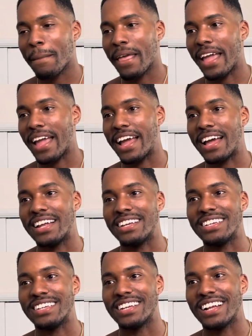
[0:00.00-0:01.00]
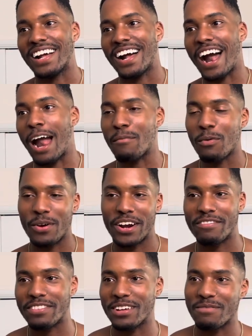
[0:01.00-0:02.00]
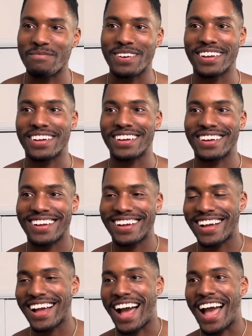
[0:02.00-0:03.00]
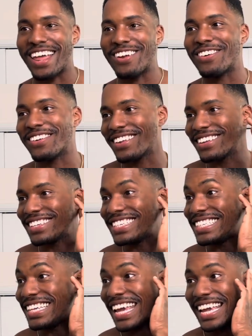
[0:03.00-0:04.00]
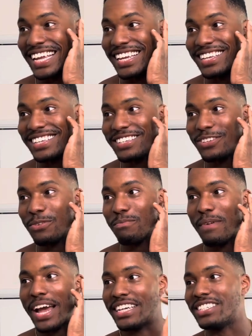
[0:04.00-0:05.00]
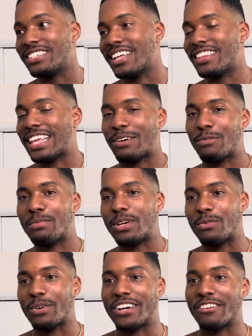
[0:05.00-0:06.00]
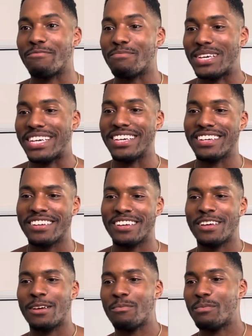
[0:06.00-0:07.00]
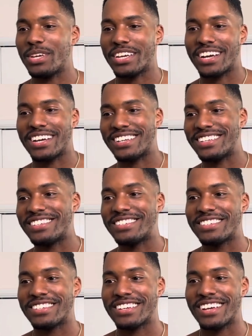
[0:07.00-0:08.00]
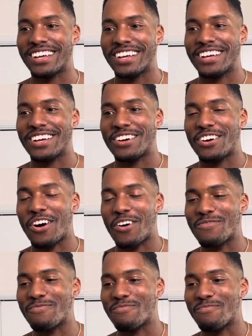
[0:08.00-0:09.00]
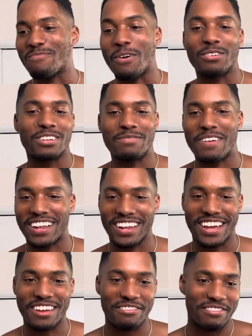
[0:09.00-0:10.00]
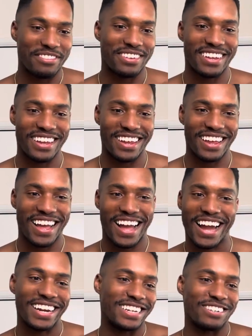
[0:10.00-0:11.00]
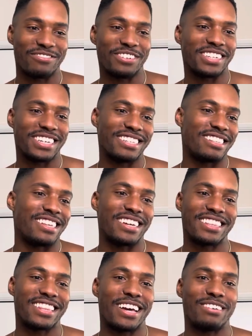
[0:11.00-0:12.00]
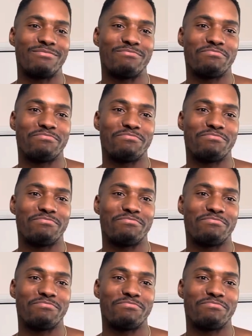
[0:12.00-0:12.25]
And I'm aware of them. I don't deign to imagine that they would be aware of me because most of my life I didn't really think that